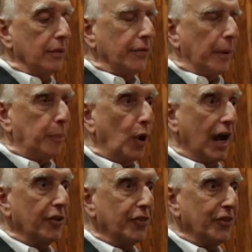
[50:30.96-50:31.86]
the
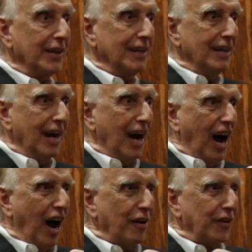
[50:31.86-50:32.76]
breath
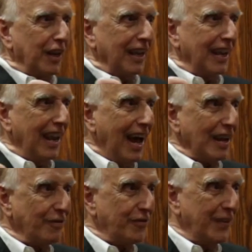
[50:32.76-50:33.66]
of
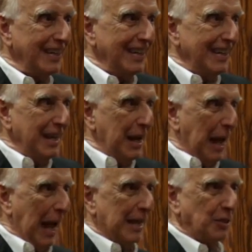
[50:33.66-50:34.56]
life,
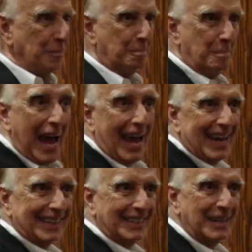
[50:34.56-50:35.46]
and
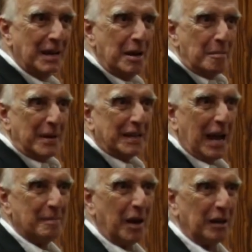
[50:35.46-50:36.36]
man
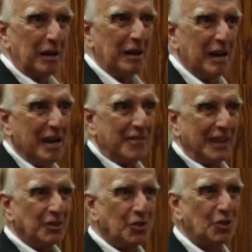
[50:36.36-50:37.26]
became a
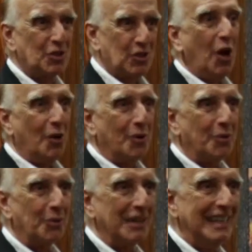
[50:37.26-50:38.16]
living
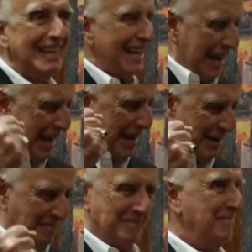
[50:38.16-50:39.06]
soul.
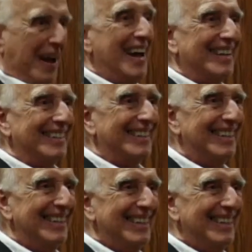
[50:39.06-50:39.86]
Amen.